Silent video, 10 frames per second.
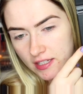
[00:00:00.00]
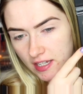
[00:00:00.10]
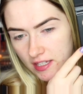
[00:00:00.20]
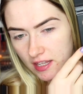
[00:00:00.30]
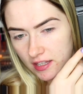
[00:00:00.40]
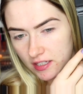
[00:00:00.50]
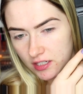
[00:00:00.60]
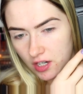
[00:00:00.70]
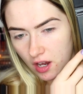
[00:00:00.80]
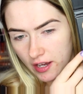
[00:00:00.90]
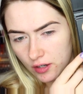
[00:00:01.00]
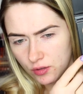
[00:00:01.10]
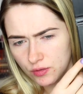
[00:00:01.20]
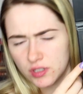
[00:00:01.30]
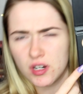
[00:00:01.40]
This is the
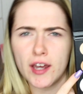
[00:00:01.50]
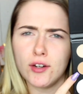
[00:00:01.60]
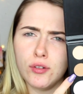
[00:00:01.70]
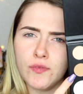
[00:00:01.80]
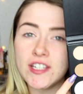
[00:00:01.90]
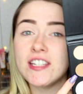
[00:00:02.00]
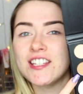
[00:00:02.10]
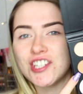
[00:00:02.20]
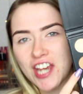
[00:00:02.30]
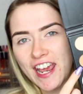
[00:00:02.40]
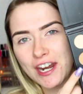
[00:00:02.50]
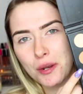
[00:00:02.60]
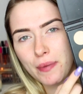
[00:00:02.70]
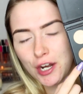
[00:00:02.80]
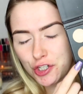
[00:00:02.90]
Style Style. This is the
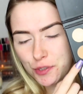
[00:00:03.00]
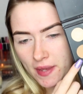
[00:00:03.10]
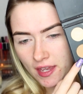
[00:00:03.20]
shade Punch